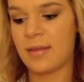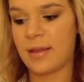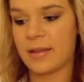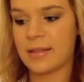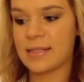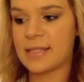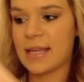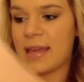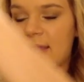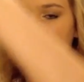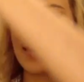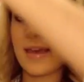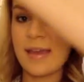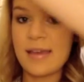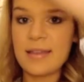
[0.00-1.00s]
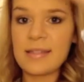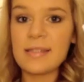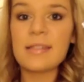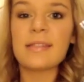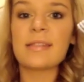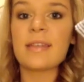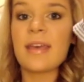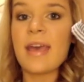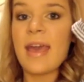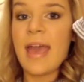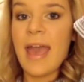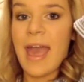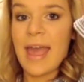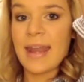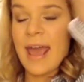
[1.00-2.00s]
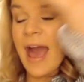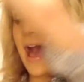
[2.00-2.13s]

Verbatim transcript: It looks like this. And it